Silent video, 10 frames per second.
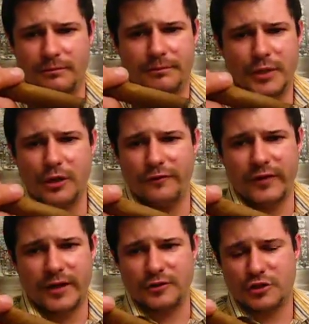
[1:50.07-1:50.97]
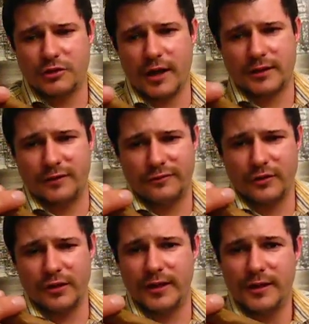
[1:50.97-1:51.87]
beautifully constructive.
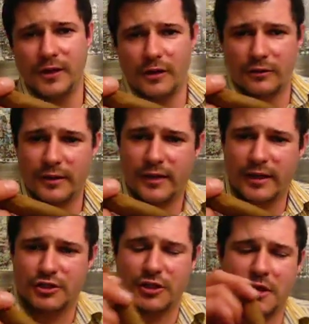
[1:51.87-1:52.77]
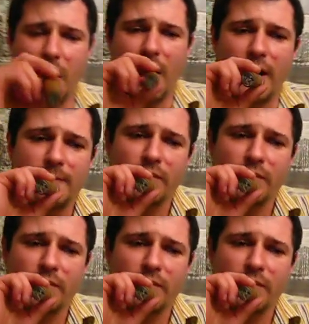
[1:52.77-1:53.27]
Really a nice cigar.